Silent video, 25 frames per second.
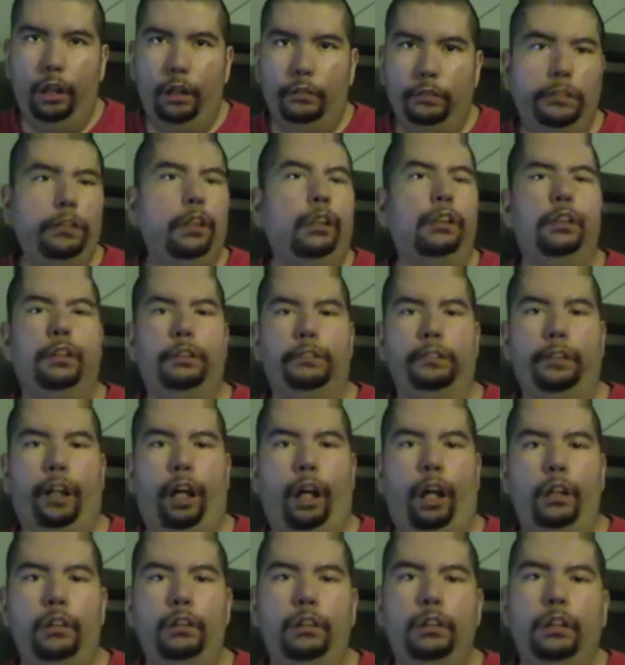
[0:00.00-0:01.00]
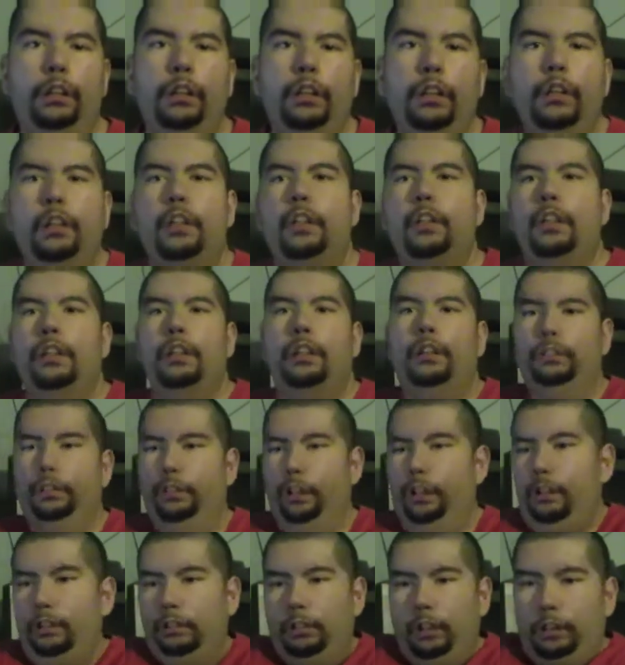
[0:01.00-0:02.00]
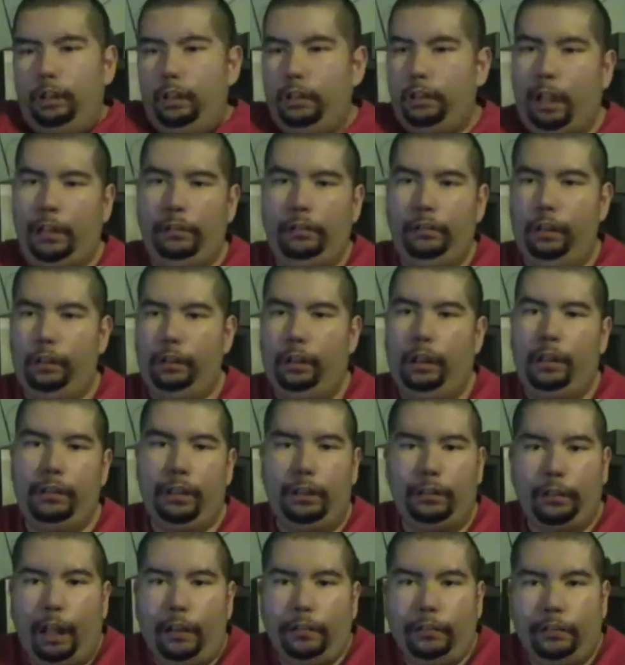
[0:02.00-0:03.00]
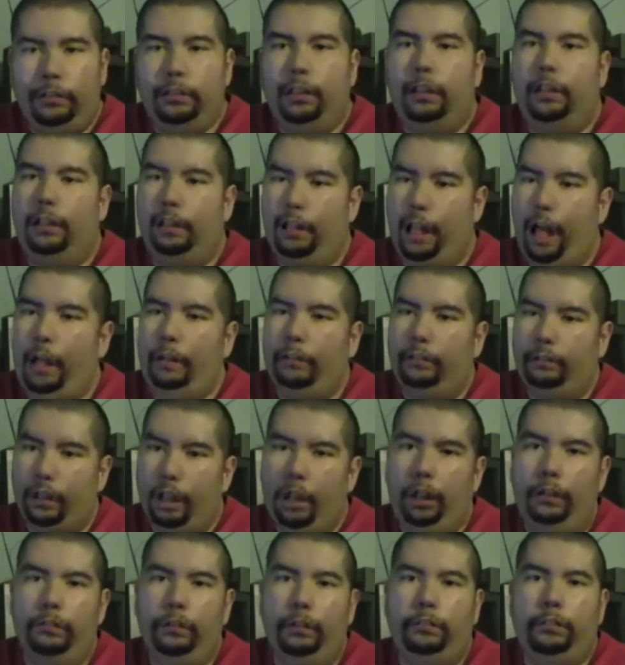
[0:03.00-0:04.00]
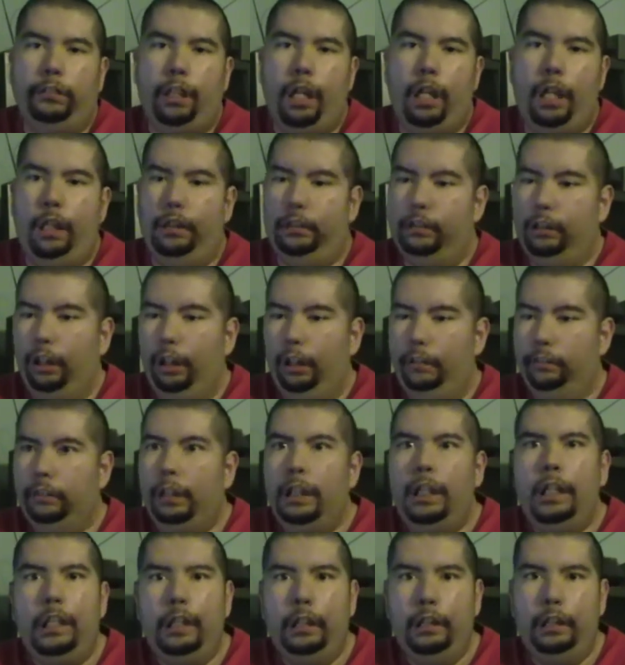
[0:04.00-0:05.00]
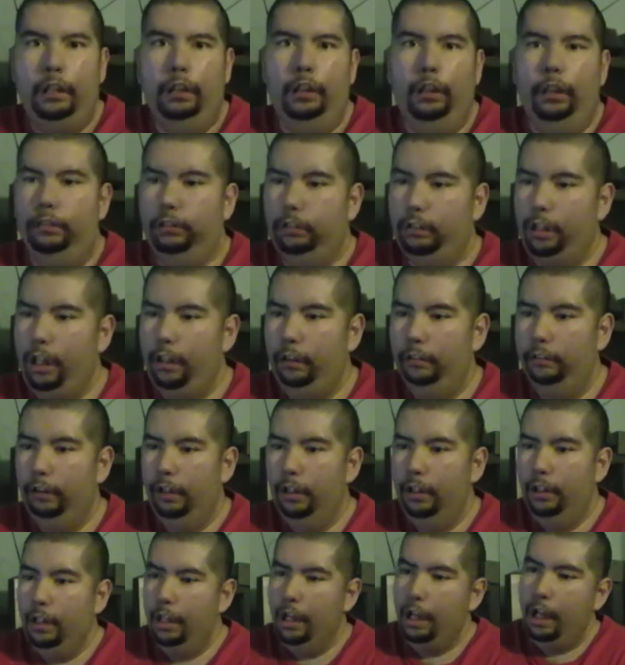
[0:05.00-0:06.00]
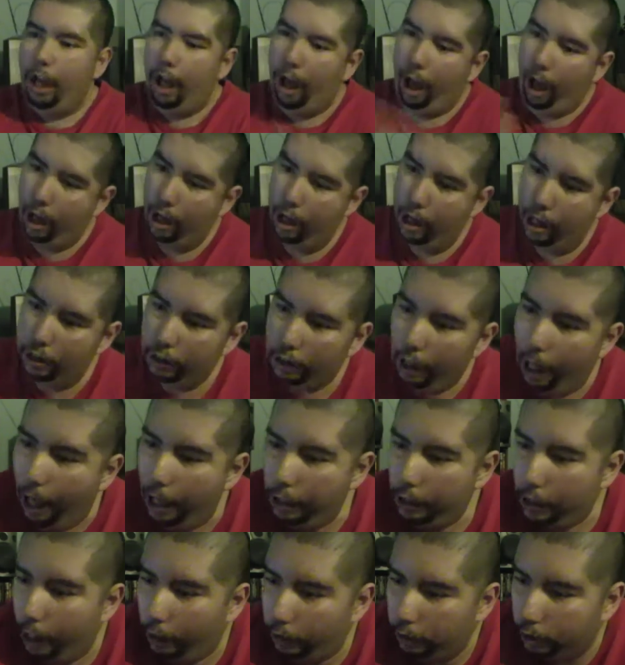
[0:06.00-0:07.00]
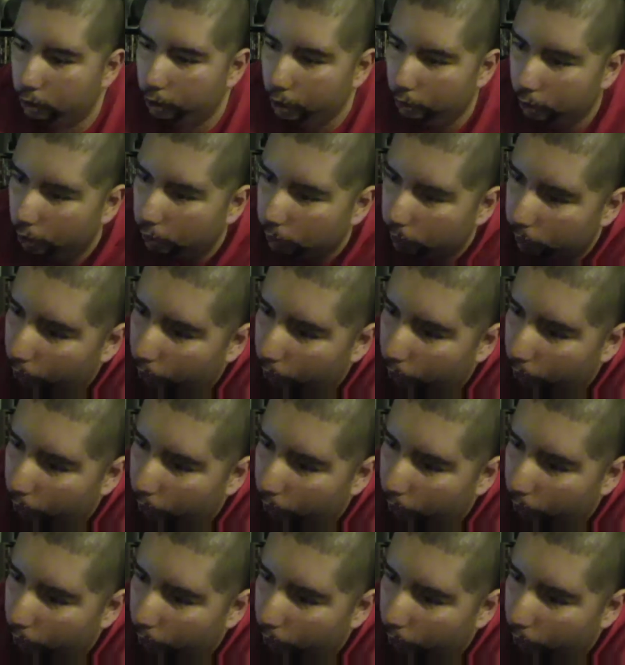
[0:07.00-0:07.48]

Vince Vaughn, which is ironic because I'm not really that big of a fan of either of them. And I actually do